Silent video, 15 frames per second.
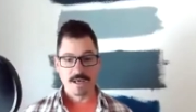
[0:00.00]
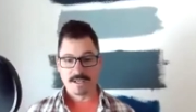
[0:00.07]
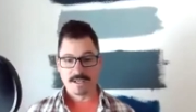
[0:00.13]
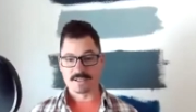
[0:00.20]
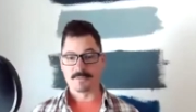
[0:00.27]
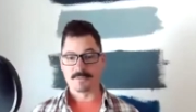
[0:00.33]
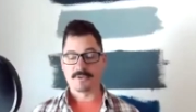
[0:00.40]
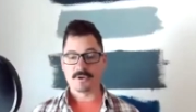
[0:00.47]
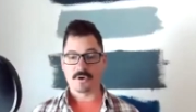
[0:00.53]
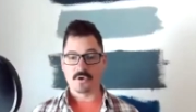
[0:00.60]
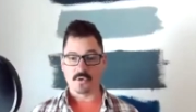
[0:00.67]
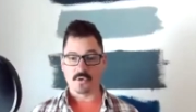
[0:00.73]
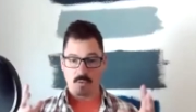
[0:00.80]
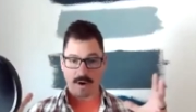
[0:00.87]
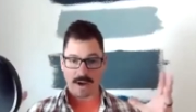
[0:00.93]
some of the
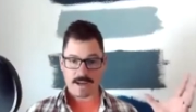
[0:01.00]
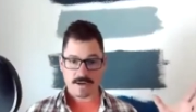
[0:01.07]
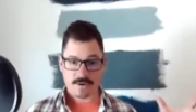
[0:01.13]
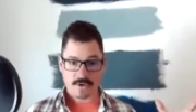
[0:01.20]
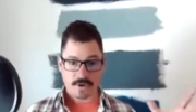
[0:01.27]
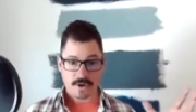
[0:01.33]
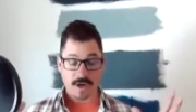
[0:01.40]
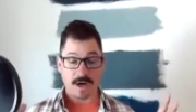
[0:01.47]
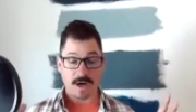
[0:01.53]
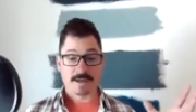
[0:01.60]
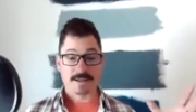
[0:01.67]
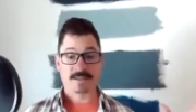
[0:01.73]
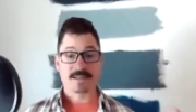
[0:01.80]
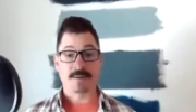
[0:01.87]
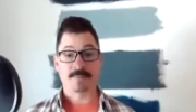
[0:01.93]
grander
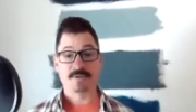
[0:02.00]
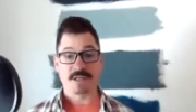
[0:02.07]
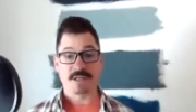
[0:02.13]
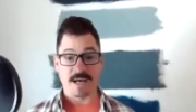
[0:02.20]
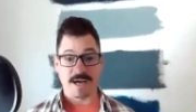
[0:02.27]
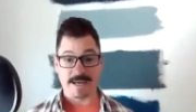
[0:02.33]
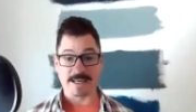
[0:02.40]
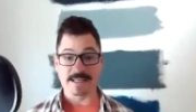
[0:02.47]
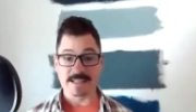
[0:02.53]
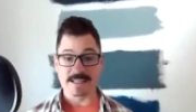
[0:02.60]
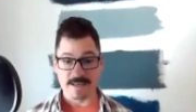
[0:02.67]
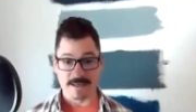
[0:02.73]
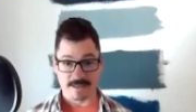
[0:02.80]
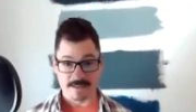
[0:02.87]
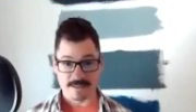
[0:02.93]
concepts and
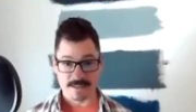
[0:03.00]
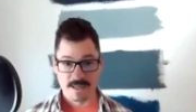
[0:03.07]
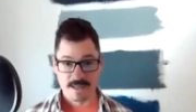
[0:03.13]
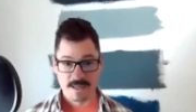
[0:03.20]
ideas,